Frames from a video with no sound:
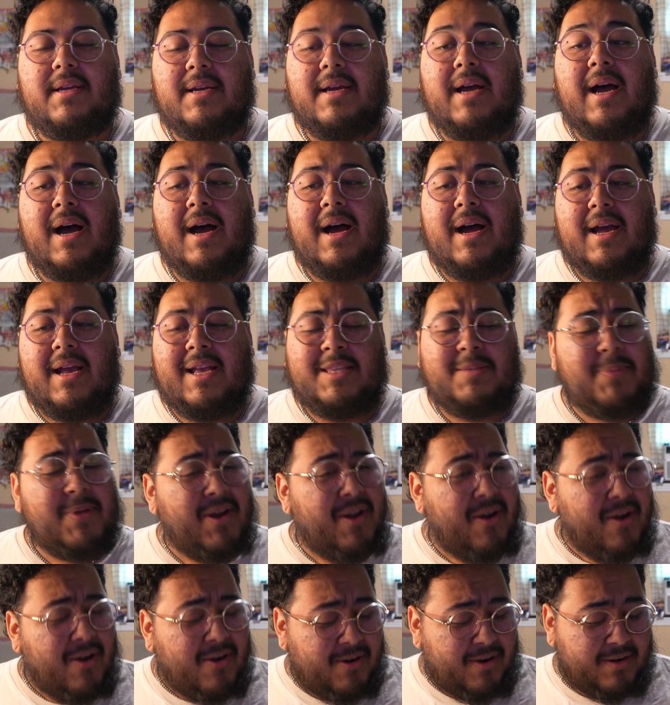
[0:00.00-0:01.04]
It's been
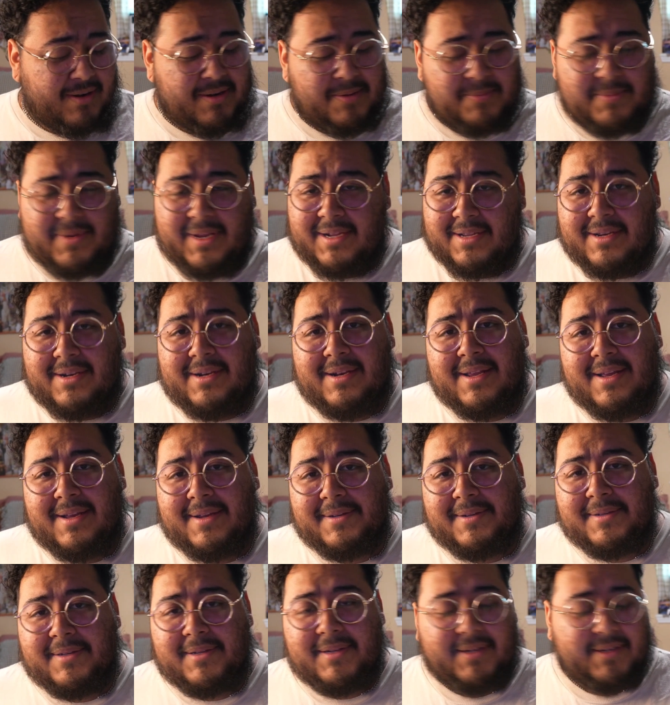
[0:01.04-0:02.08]
hard, I'm not gonna lie.
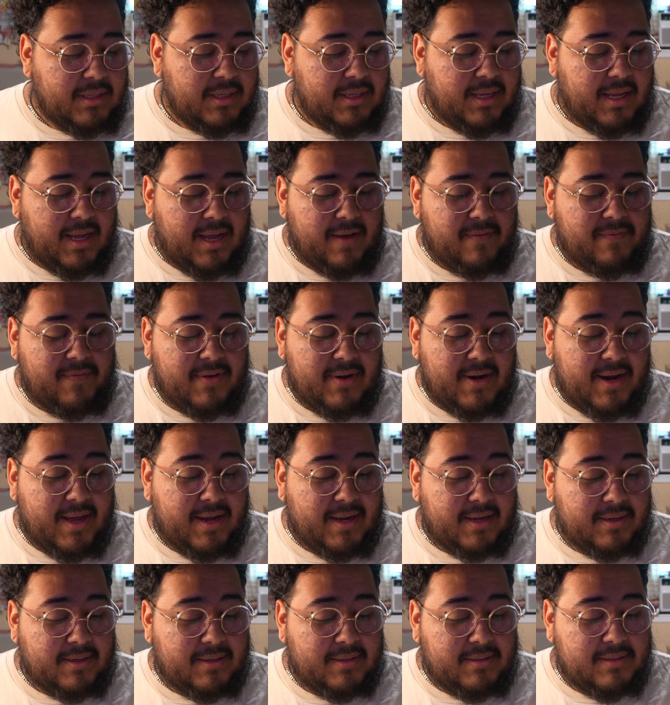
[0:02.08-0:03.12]
I feel like
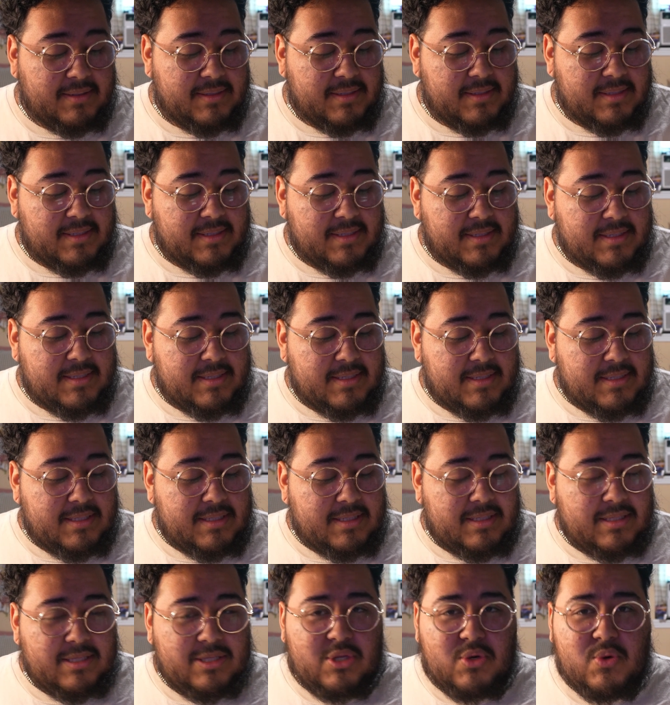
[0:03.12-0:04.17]

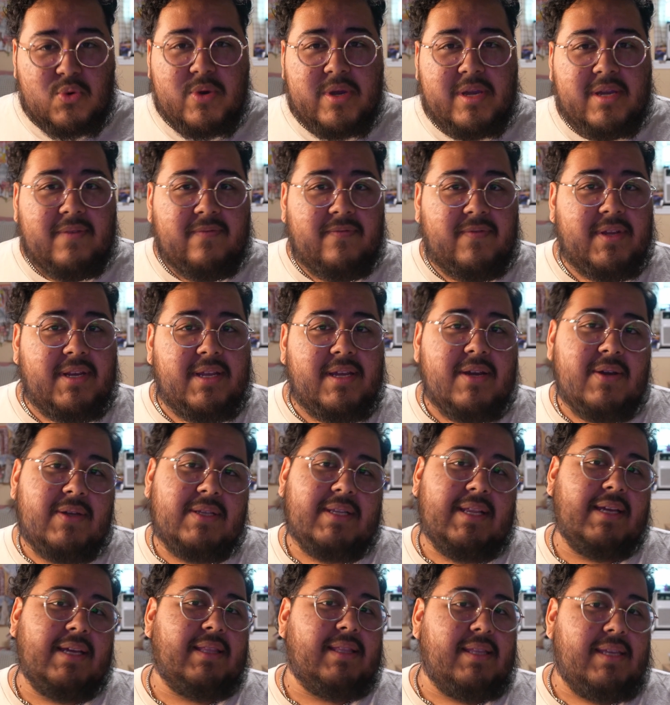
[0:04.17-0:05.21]
doing videos like
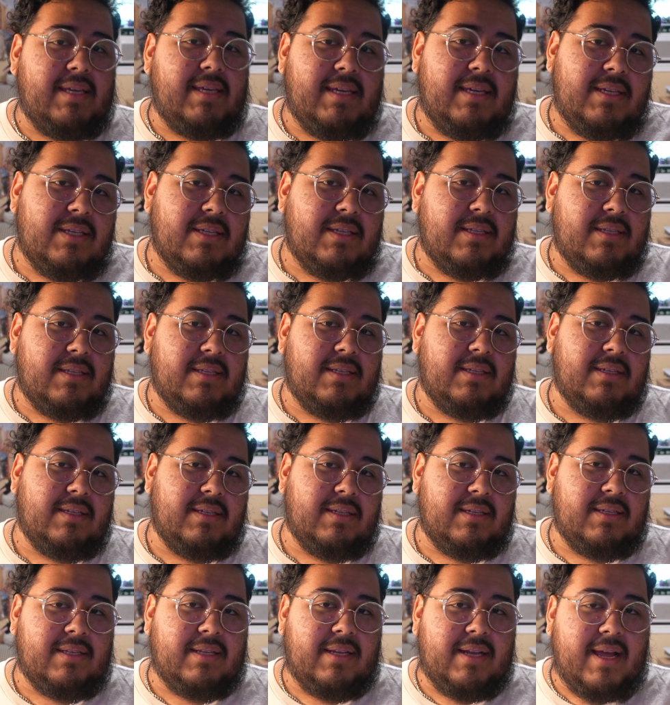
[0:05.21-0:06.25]
these is a
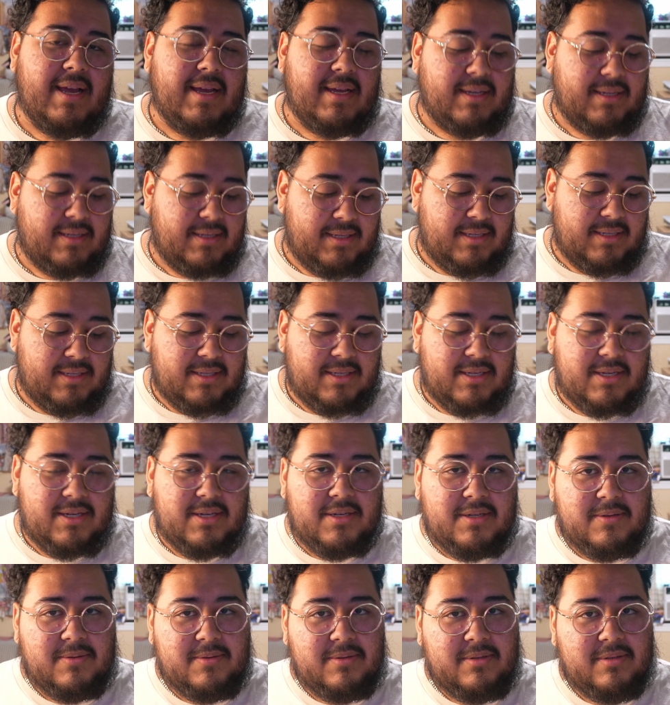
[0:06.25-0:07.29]
lot easier,
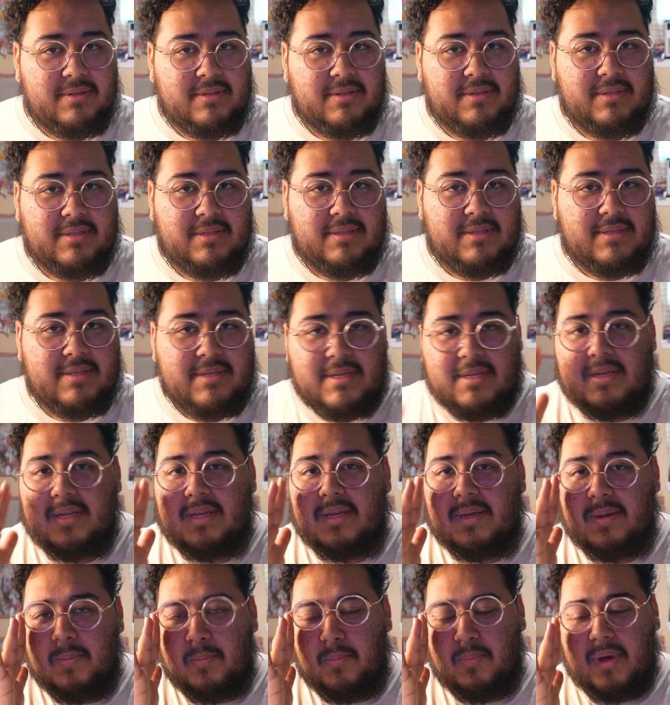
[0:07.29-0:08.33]

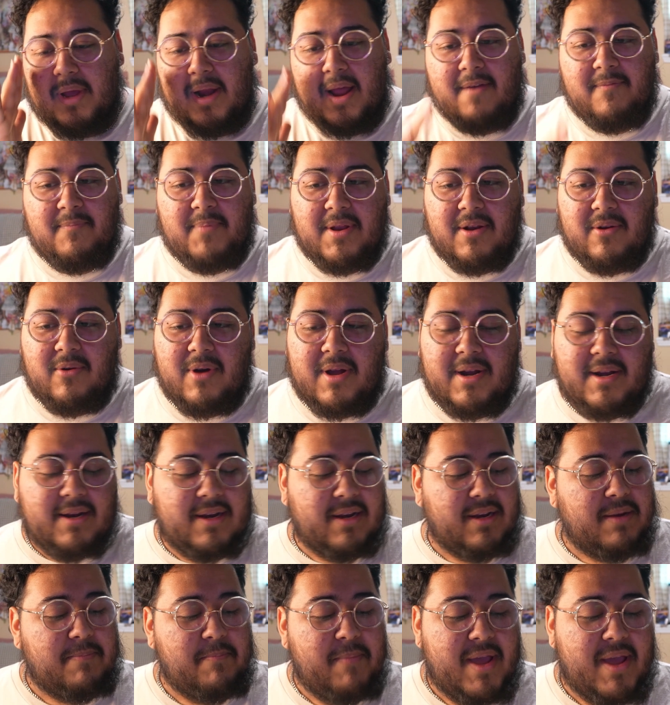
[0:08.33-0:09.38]
but I've been wanting to
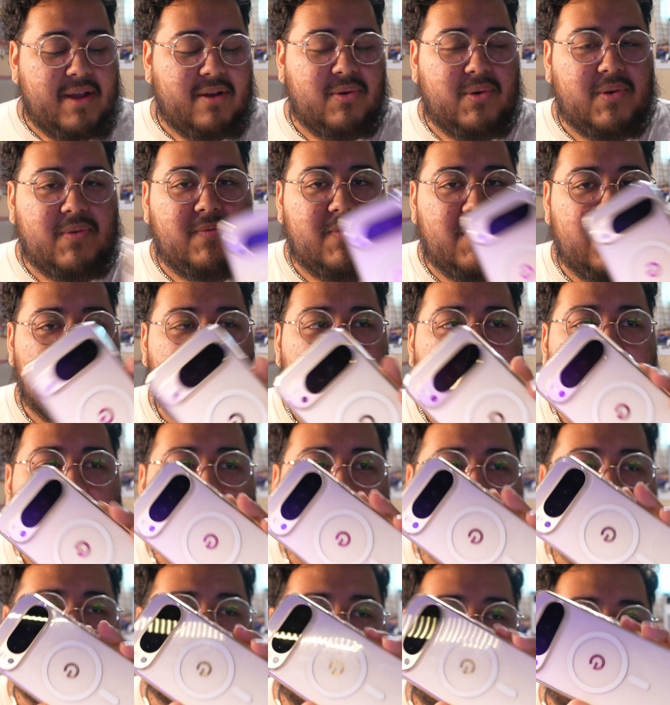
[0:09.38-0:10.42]
make a review on
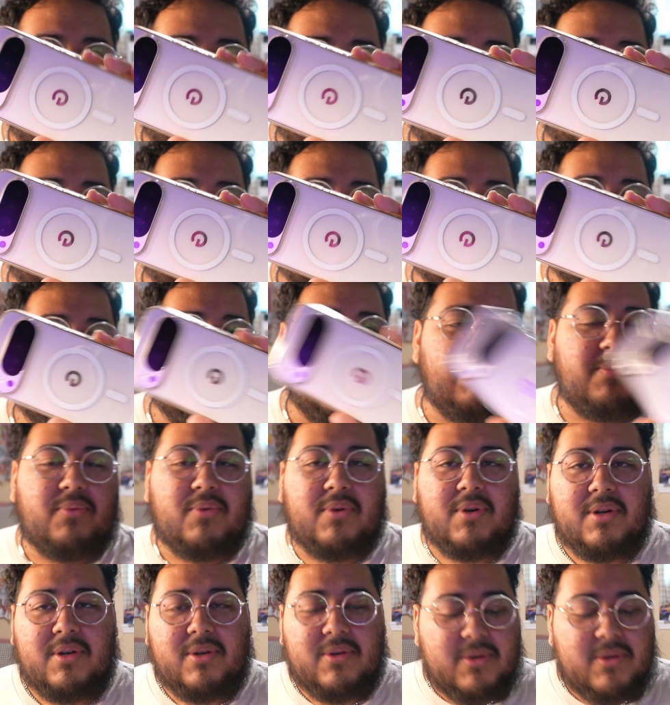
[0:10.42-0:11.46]
my Pixel 10 Pro,